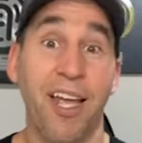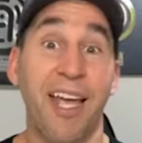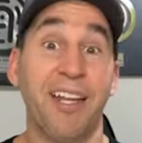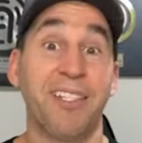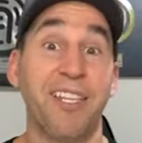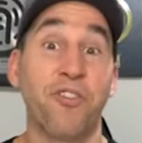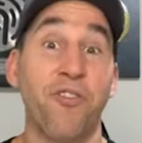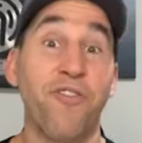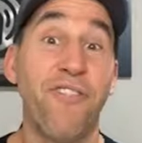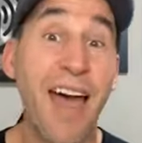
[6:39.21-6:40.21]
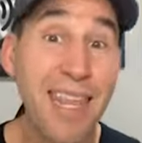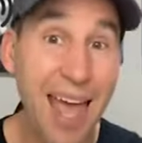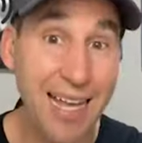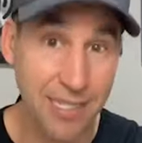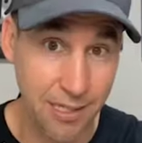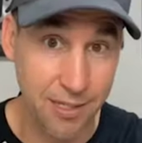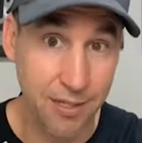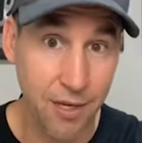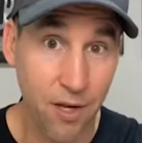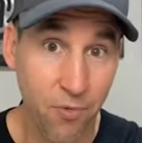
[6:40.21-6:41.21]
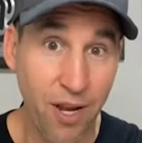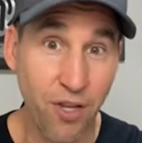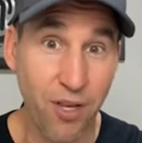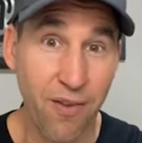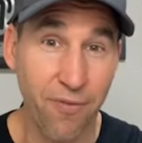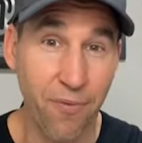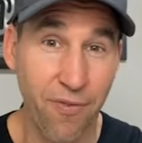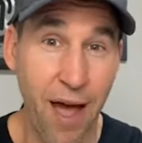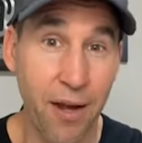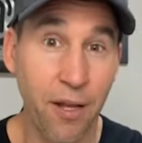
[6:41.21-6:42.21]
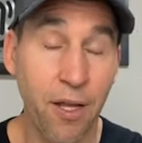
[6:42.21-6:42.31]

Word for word: and essential fatty acids, right? You get from fat.